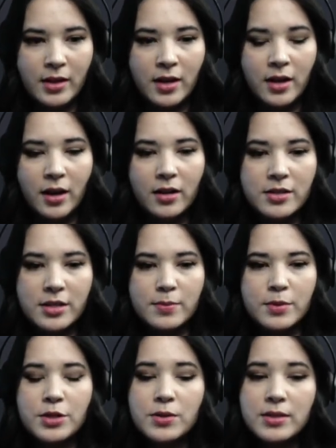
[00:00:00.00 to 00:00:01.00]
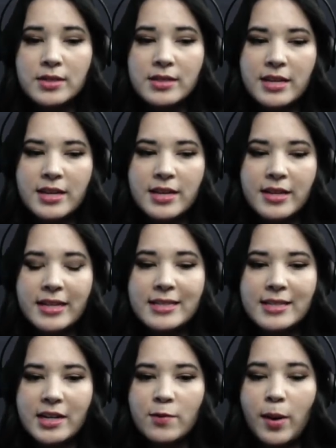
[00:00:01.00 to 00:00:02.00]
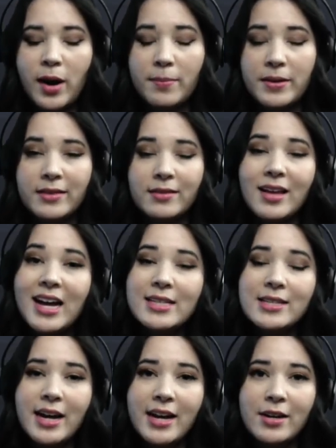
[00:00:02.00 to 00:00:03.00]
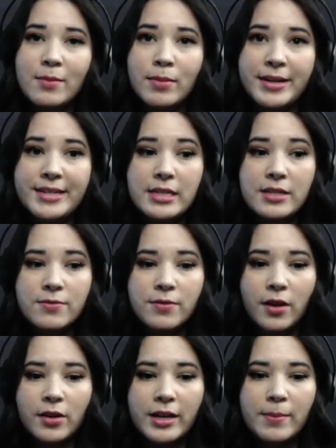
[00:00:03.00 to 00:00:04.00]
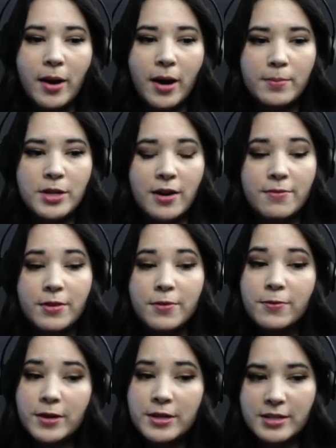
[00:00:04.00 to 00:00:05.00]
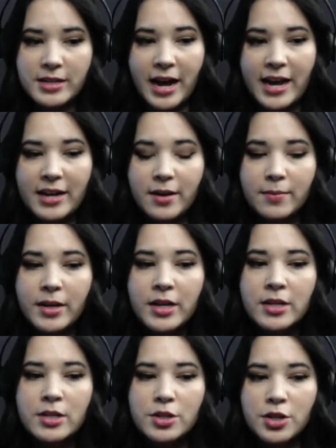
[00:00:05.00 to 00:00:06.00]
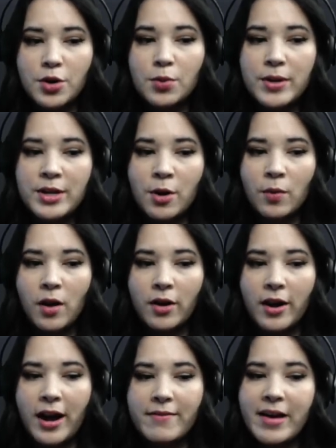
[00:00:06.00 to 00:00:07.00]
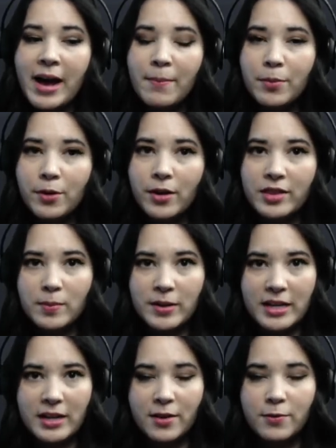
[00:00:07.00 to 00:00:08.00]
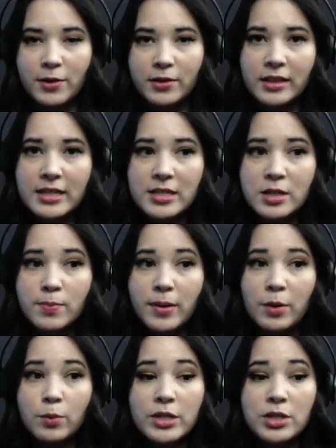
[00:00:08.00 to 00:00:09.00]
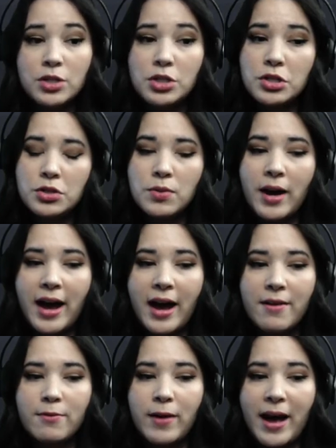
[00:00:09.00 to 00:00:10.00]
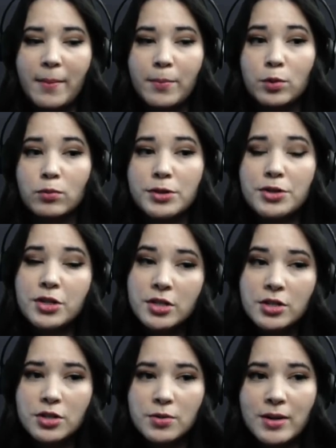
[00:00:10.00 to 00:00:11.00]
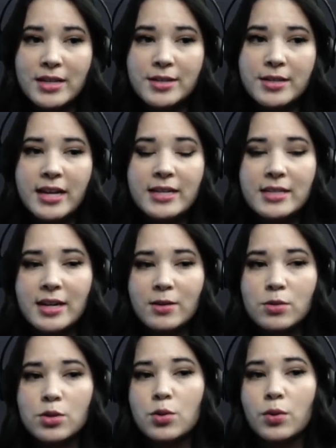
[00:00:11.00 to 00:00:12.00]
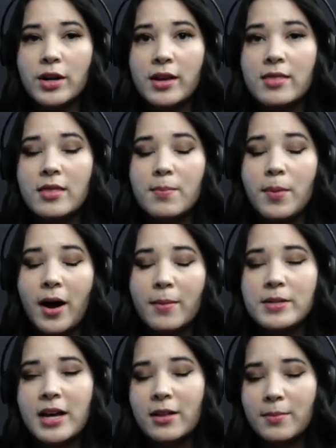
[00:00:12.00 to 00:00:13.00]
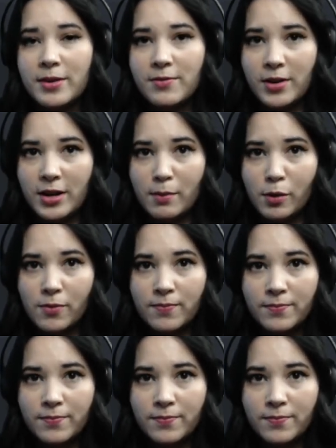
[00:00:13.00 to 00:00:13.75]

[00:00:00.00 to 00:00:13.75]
Awesome, so you can see that instead of popping the last item by default, it popped off the first item. So we no longer have apple at the beginning of our list, but we do have apple returned to us and is now stored in the popped element variable.